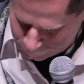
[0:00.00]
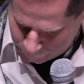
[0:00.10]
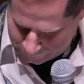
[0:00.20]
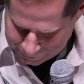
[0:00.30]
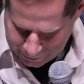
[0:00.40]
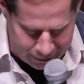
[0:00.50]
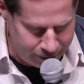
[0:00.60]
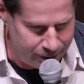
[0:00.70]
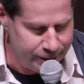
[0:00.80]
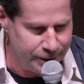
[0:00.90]
So I
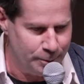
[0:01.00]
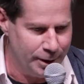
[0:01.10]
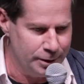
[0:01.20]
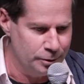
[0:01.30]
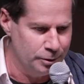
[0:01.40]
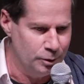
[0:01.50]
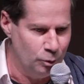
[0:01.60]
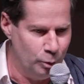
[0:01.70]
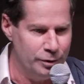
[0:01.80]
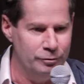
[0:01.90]
started thinking about
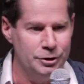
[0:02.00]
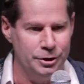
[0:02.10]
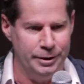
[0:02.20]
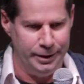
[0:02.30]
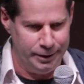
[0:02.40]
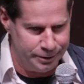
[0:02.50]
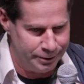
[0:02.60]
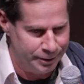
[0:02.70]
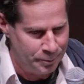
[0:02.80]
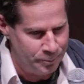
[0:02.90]
what a vision
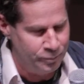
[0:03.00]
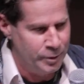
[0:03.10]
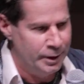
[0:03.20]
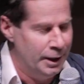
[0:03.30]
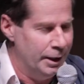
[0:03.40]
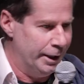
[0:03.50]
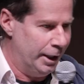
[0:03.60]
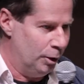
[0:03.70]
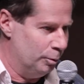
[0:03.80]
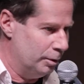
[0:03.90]
is.
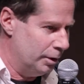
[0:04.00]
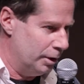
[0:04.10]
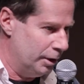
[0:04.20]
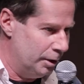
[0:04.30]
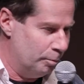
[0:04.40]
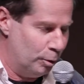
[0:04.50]
Now, in